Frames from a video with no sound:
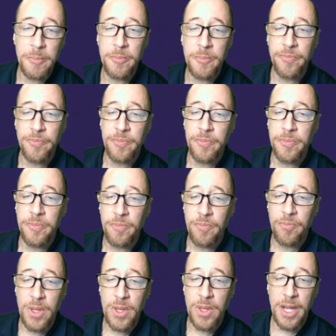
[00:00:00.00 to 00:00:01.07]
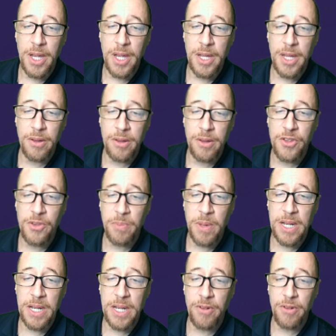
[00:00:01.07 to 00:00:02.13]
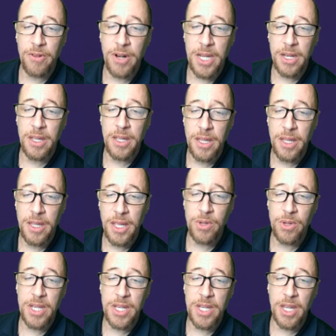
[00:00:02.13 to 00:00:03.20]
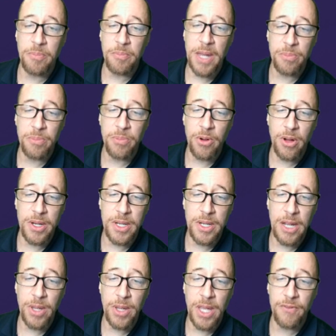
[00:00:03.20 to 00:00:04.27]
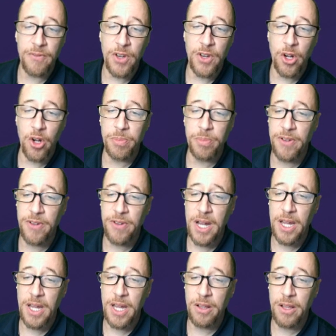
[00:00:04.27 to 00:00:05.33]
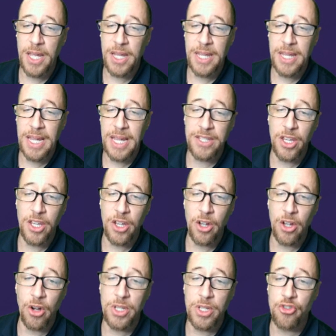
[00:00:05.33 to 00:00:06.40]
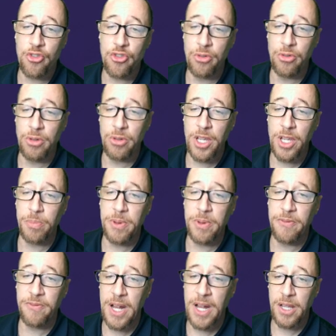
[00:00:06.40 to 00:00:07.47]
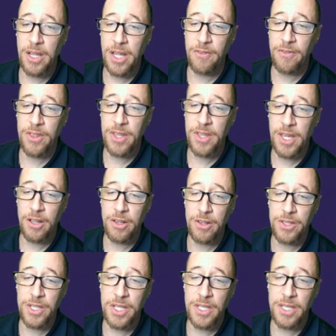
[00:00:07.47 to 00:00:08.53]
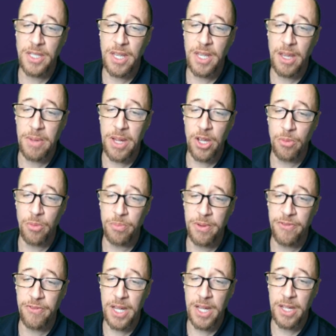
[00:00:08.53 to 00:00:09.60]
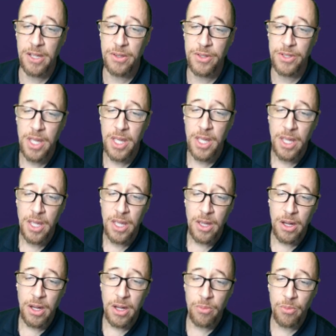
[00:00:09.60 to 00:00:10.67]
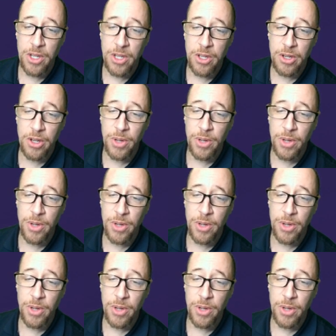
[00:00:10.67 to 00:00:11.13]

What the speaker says: All right, expected, right? And we take back with the pawn. Now we have an open file, and that's the only truly open file. Everything else is semi-open files. We could go